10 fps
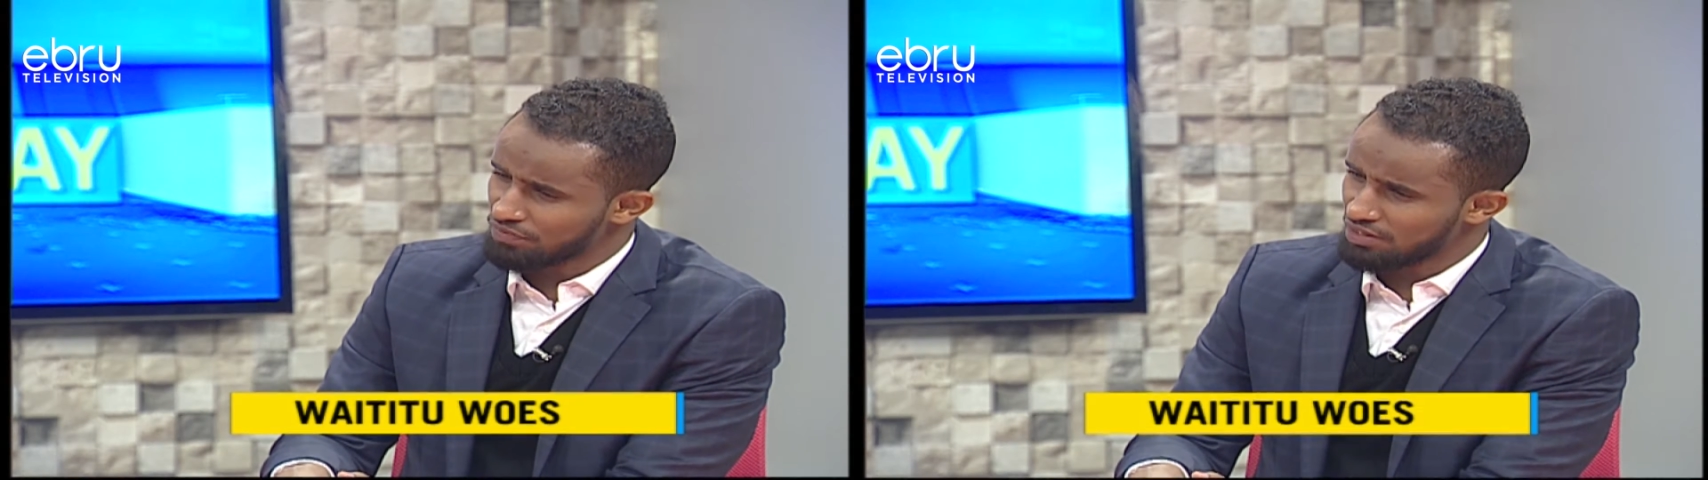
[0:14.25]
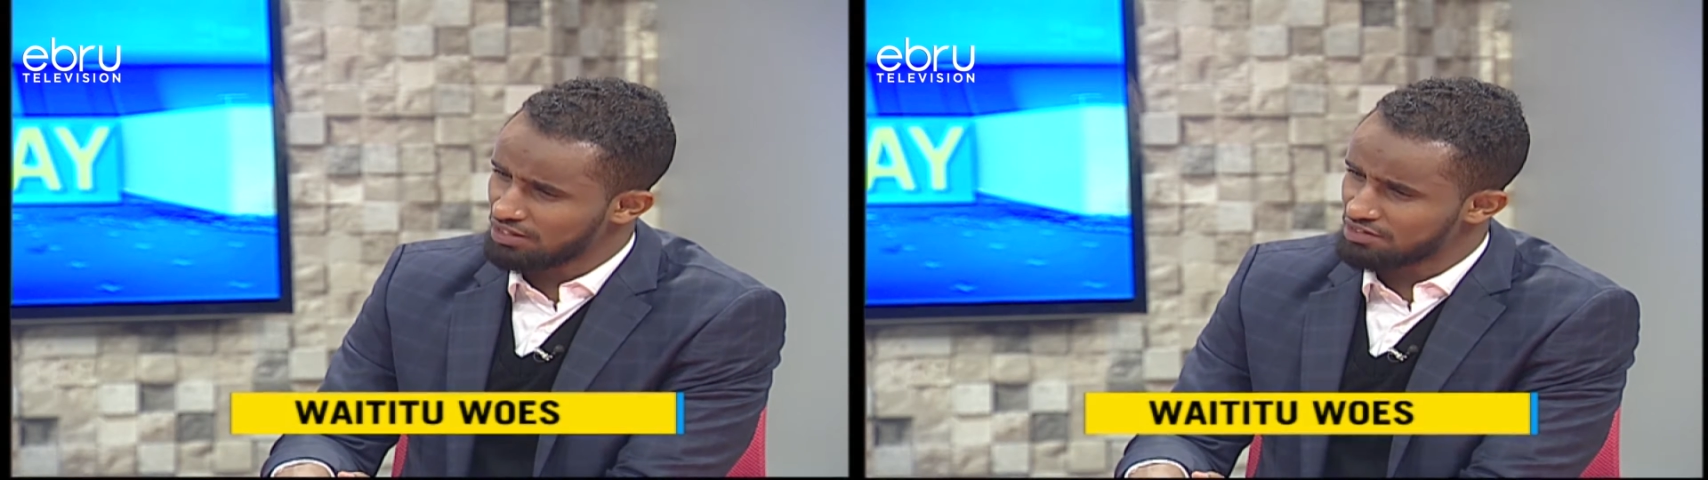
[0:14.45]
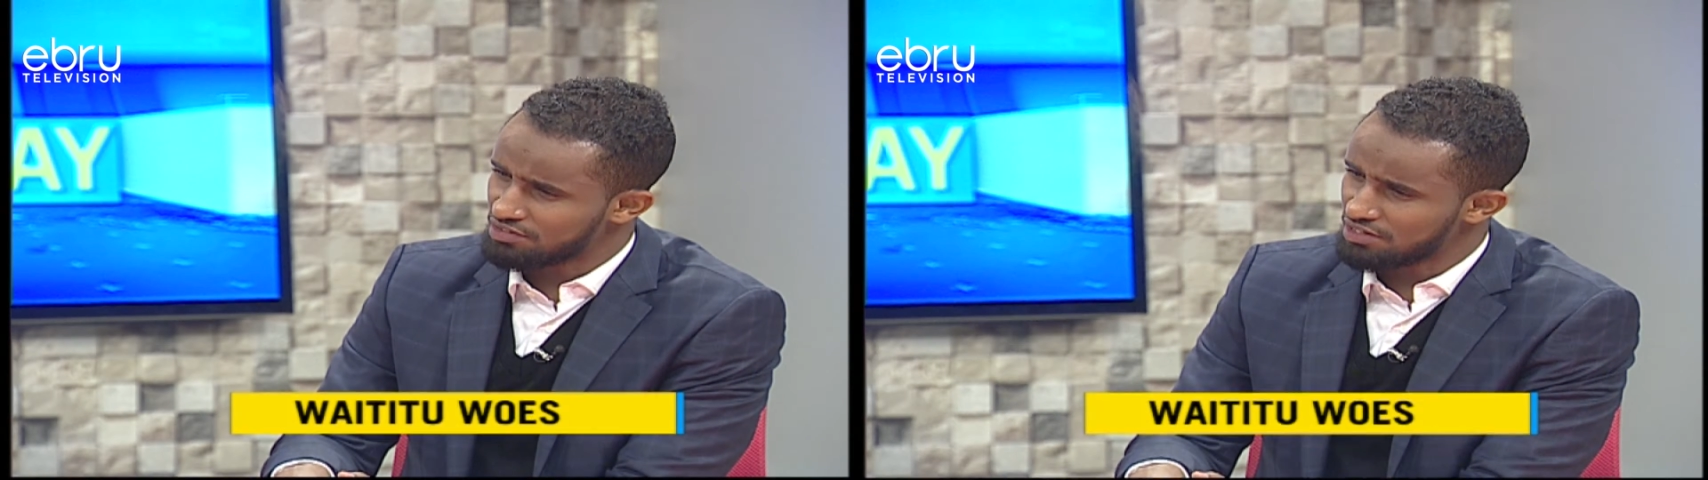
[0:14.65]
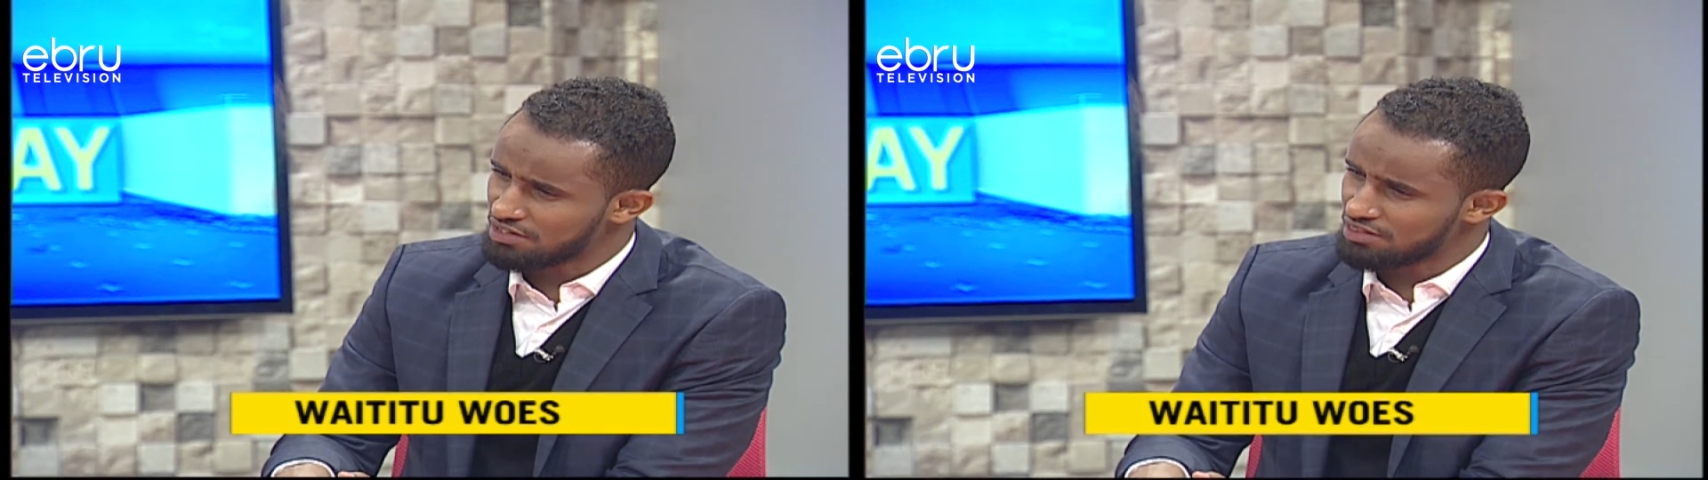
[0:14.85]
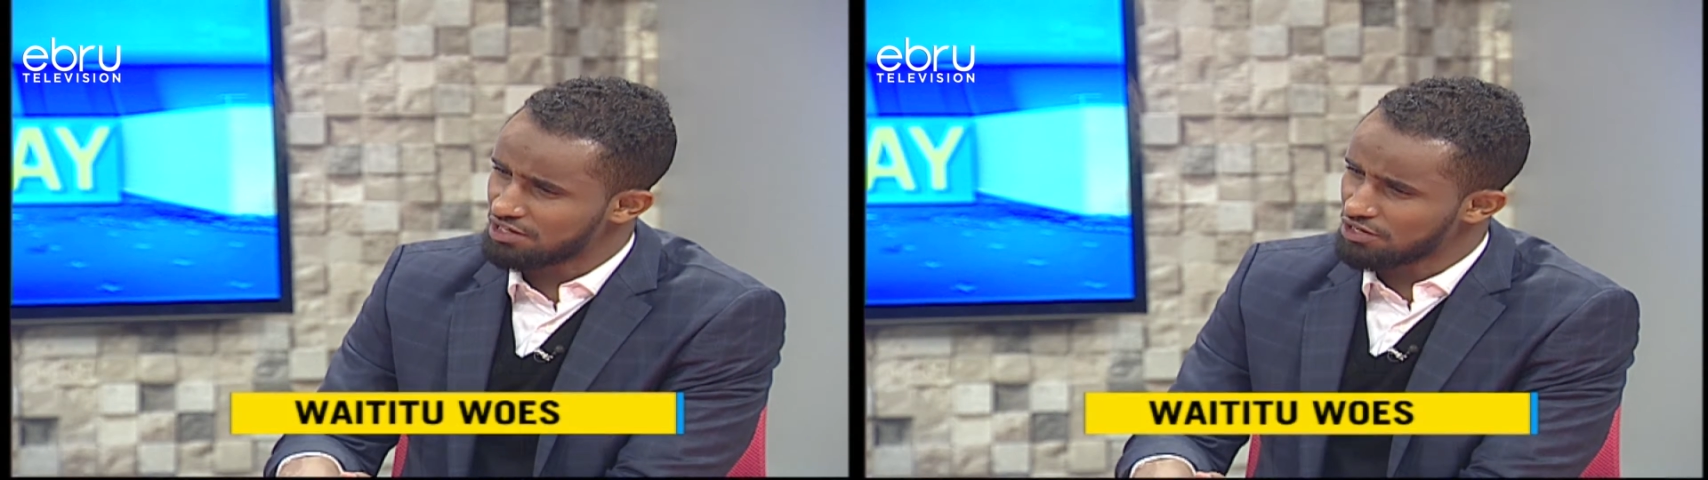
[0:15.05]
is
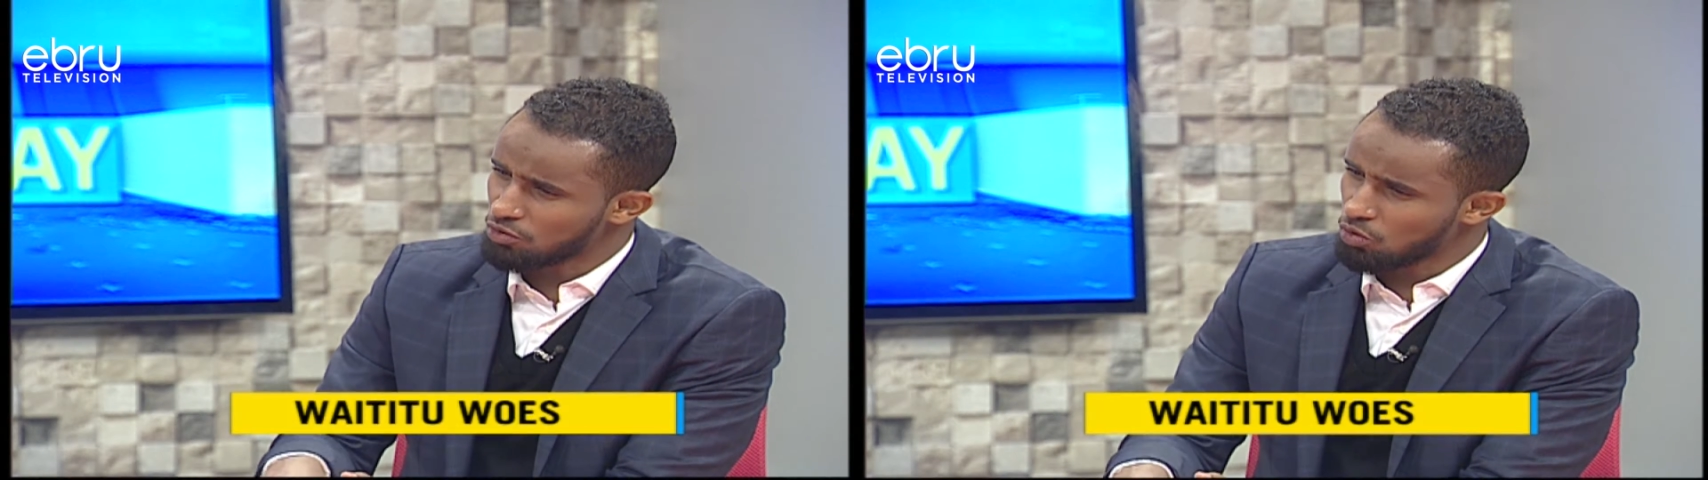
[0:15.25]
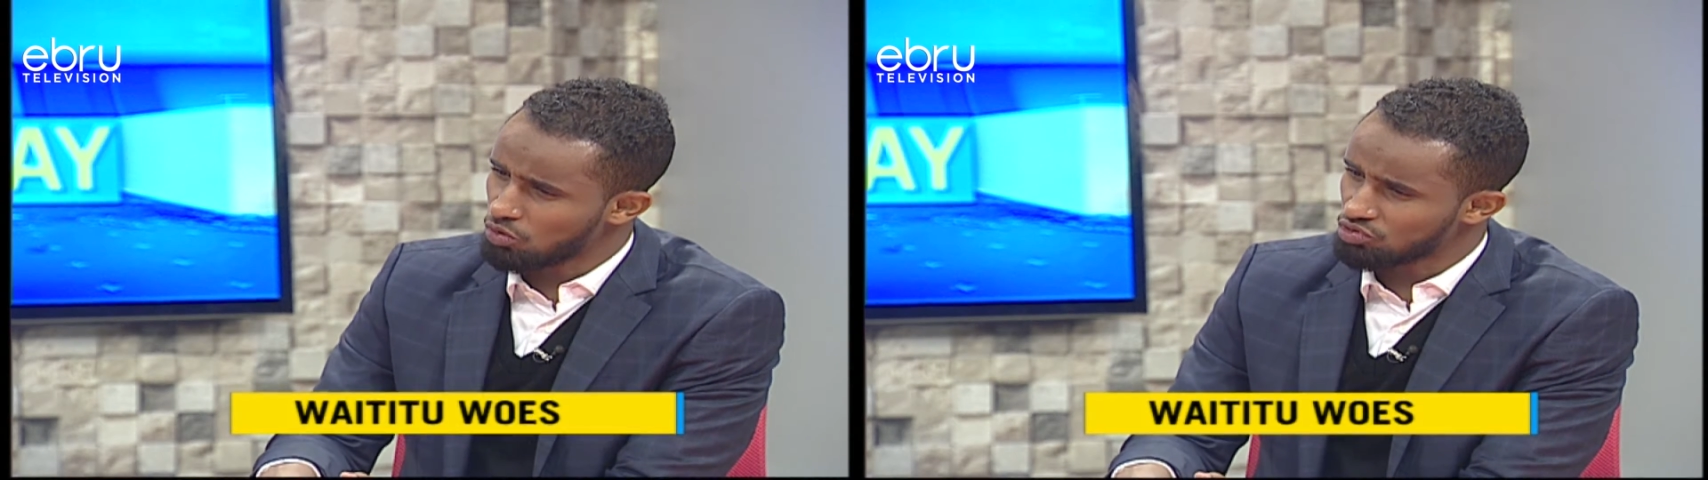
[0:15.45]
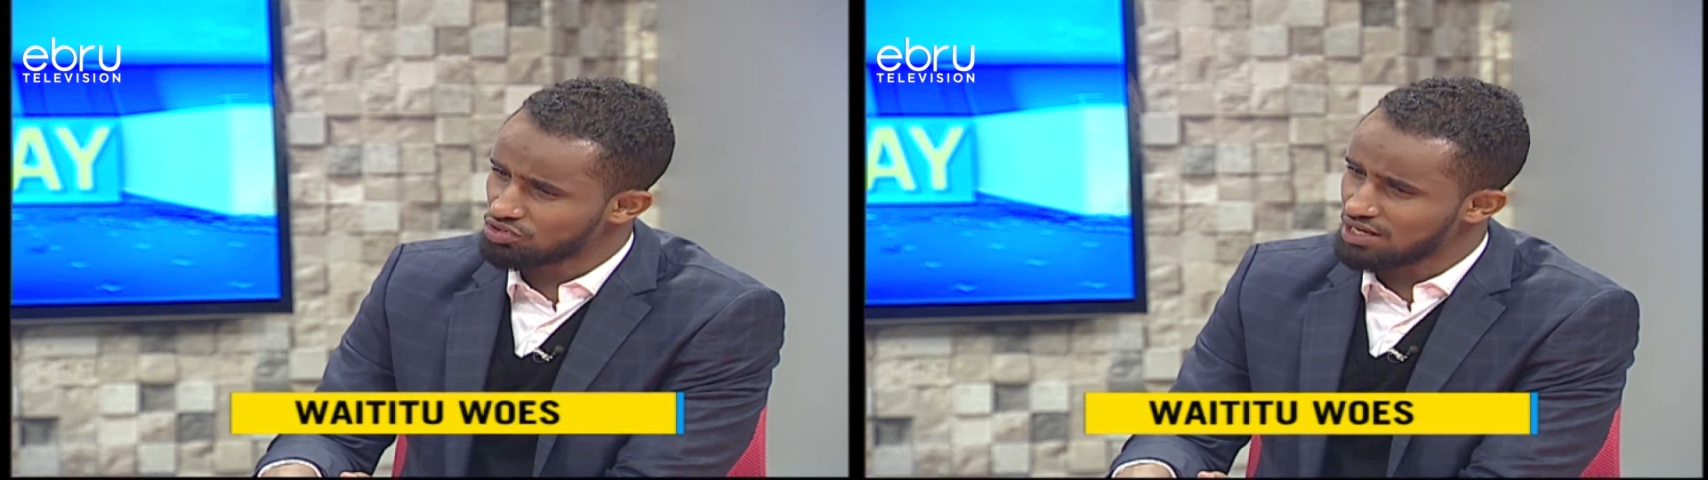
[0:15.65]
the recourse